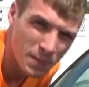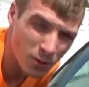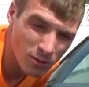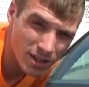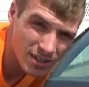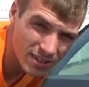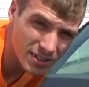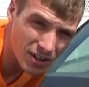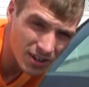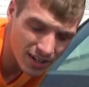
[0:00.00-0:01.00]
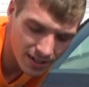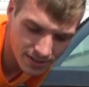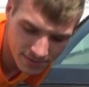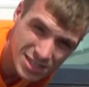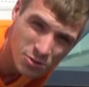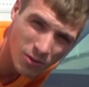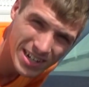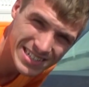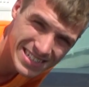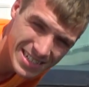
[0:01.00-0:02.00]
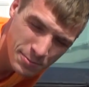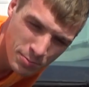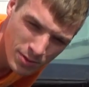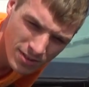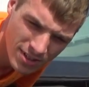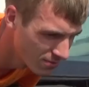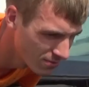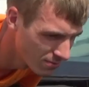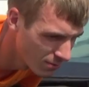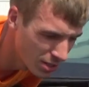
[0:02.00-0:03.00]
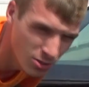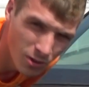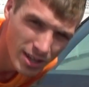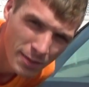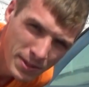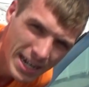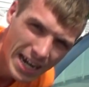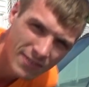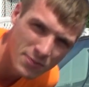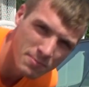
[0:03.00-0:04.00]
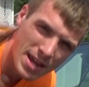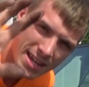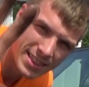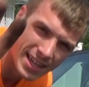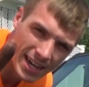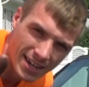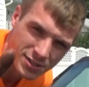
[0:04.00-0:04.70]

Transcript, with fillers: don't let it deter you. It's quite simple. Well, you know what, let me not even make that